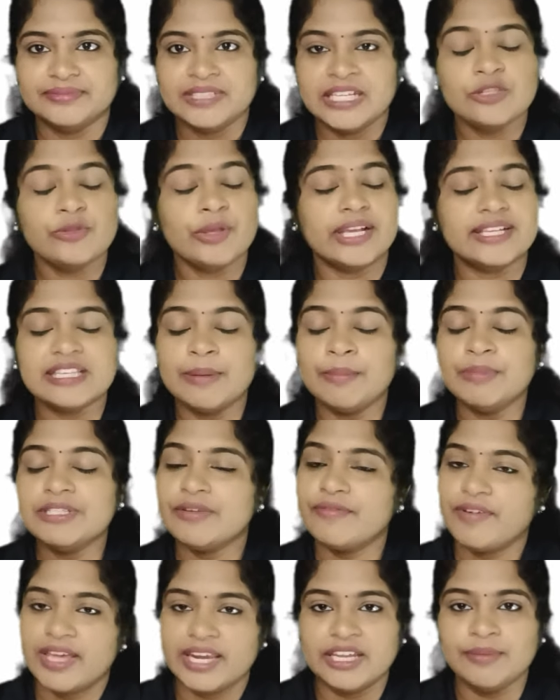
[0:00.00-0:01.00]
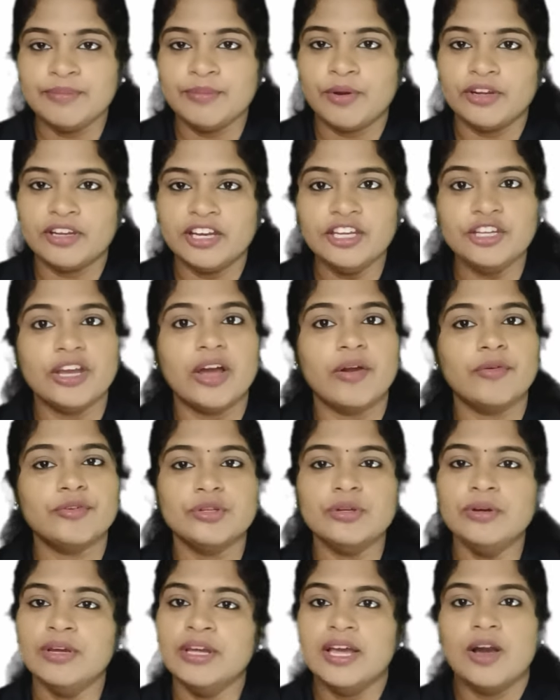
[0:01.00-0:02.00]
So examples are very important. You have
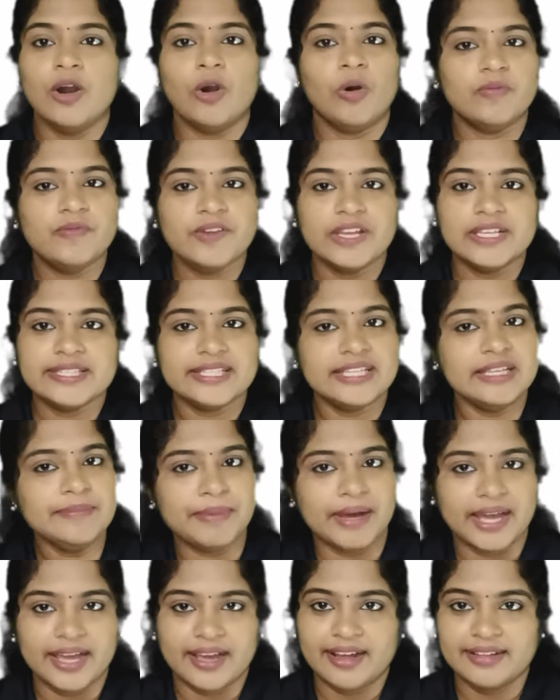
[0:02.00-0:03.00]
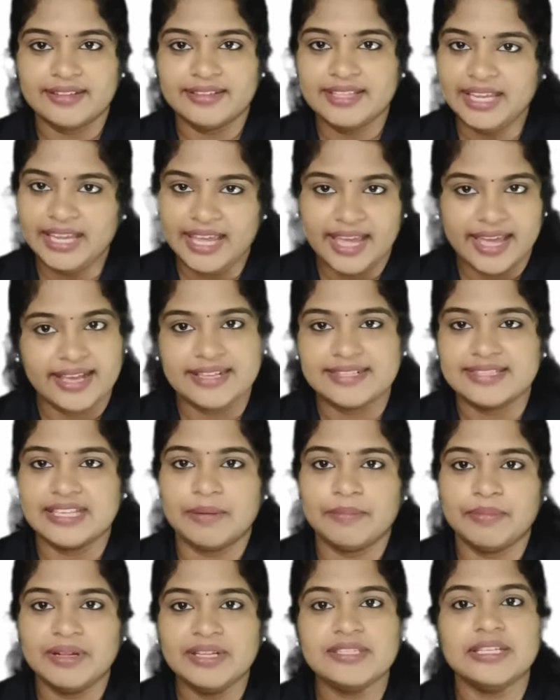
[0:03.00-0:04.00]
to obviously by heart the
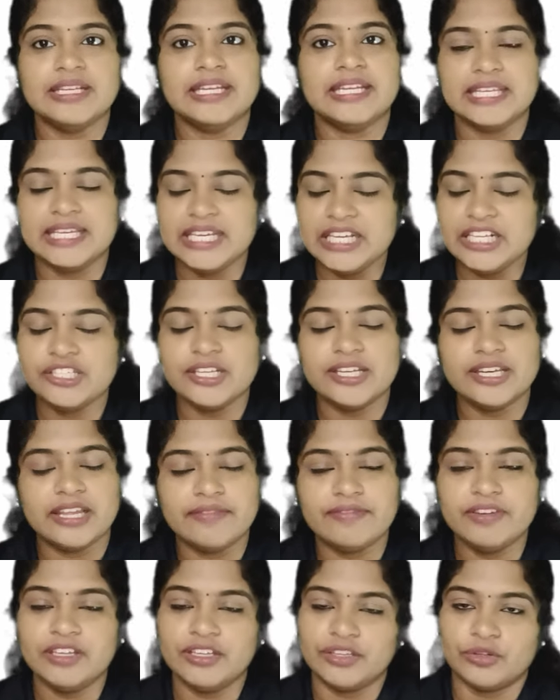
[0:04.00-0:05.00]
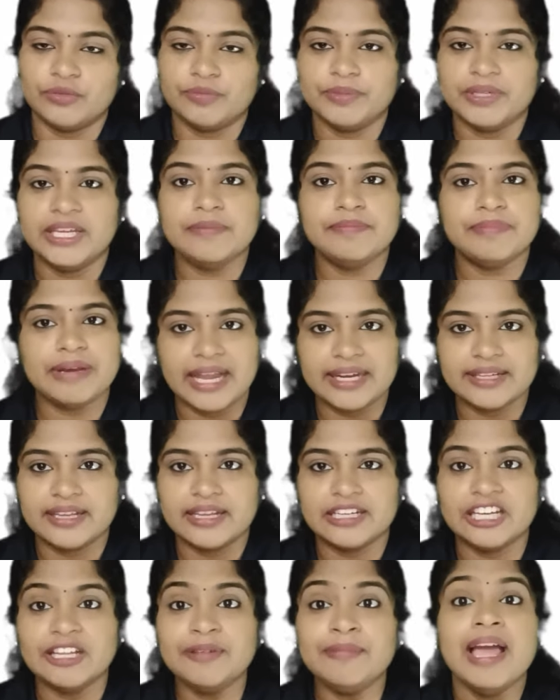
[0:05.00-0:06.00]
examples in each and every group in plant
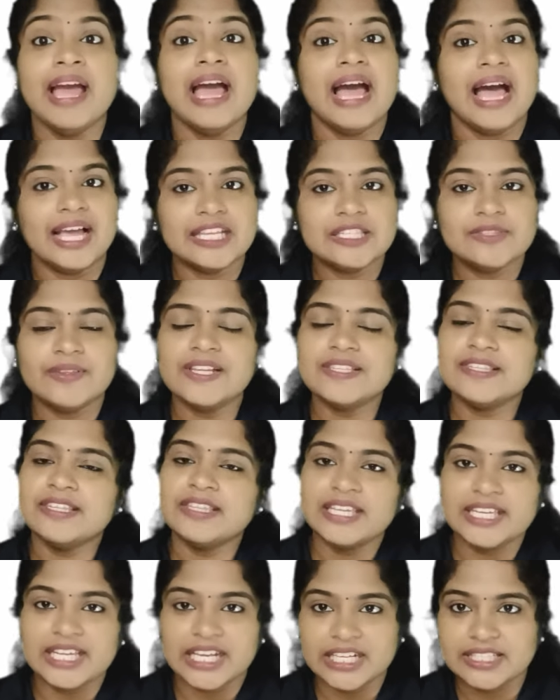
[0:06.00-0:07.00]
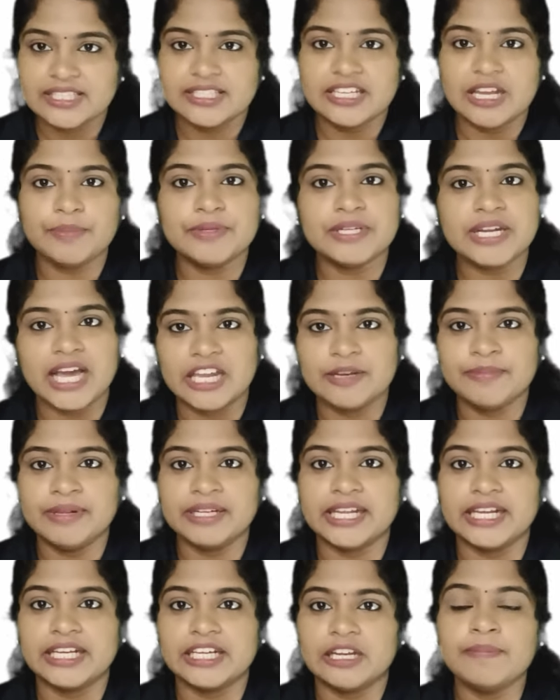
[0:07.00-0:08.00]
kingdom as well as in the next chapter animal
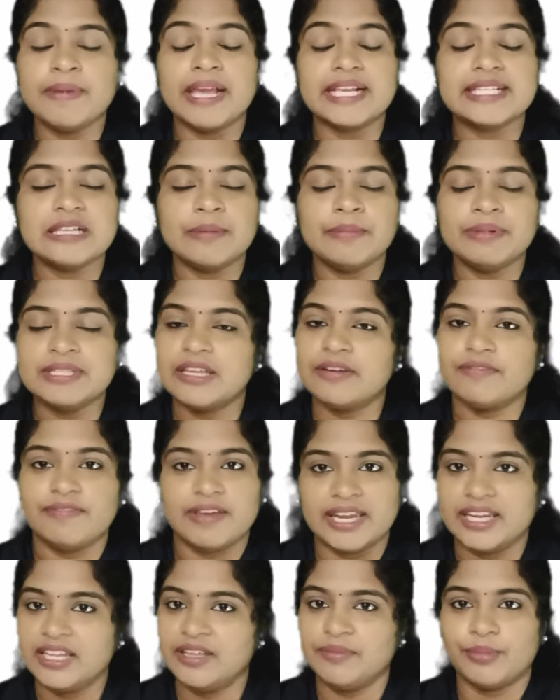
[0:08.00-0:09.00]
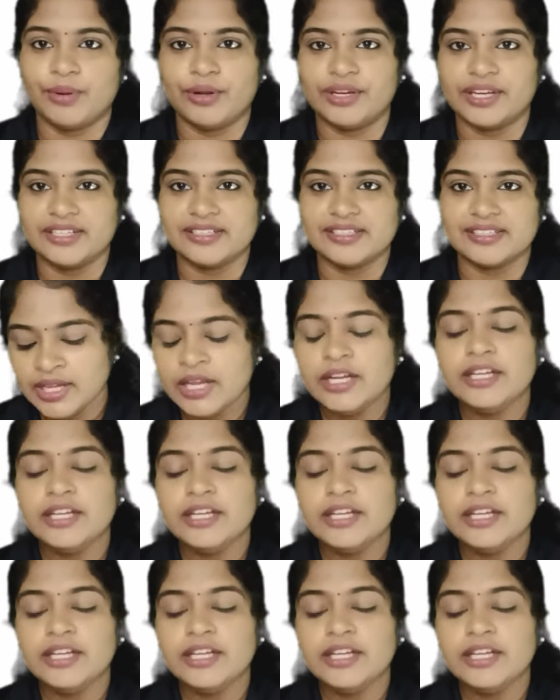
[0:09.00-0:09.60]
kingdom. Examples are very important.